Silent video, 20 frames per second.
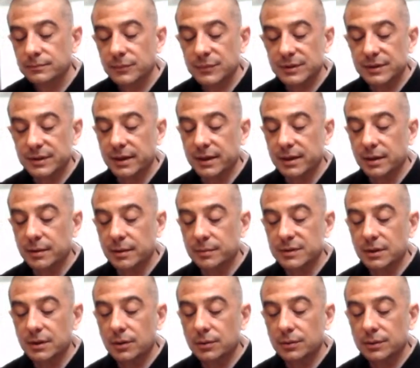Stand up
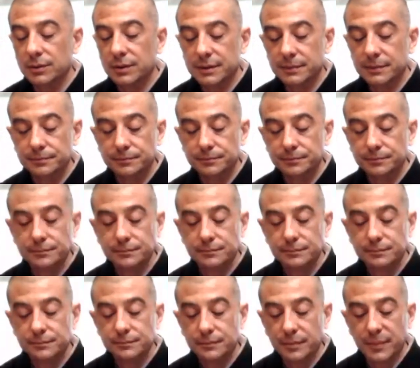slowly,
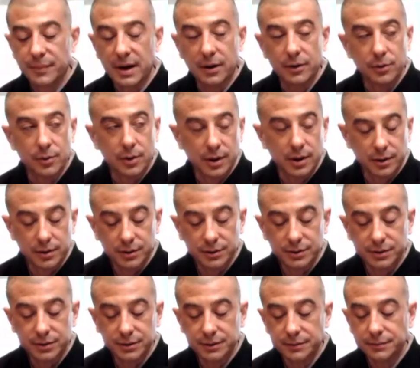bow to our
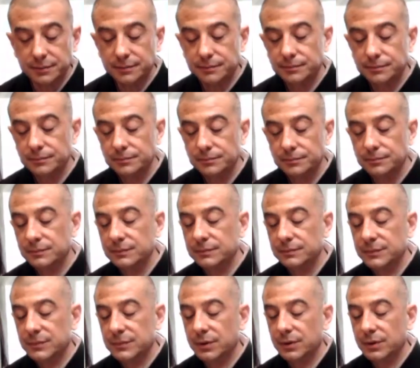cushion,
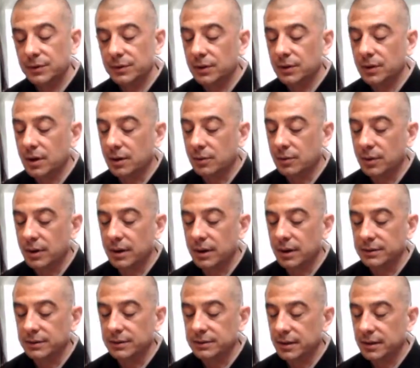turn
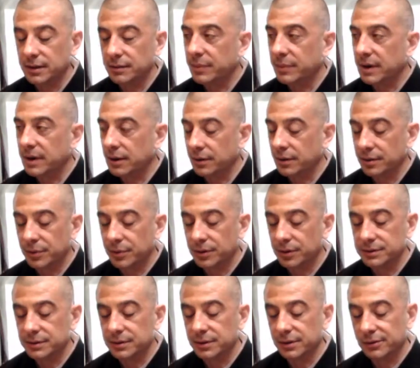clockwise, and bow to the
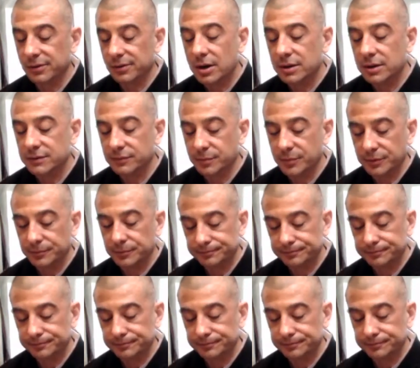person across me.